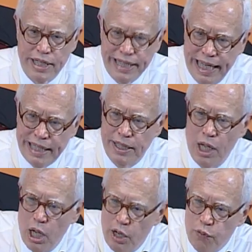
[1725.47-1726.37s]
Again,
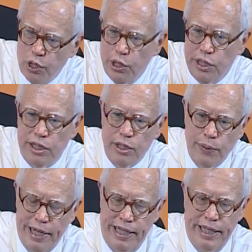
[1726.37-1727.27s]
if we look at the
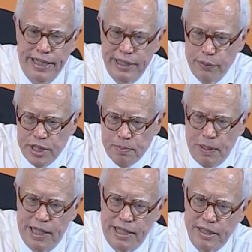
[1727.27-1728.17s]
gradient, the
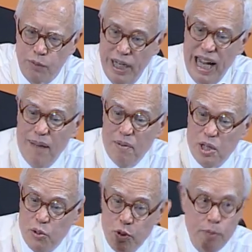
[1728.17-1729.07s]
response, and what
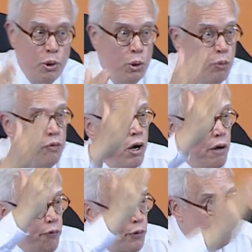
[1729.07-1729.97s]
happens as we move
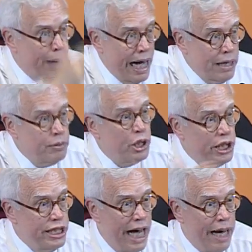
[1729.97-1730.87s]
from the bottom to the
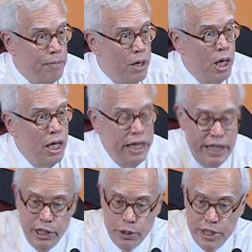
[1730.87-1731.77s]
top,
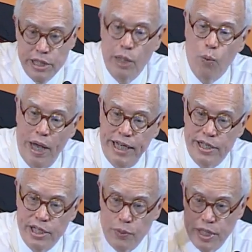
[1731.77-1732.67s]
increasing
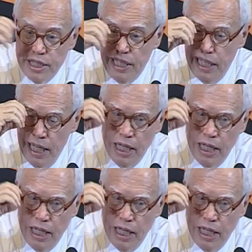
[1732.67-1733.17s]
wages, we see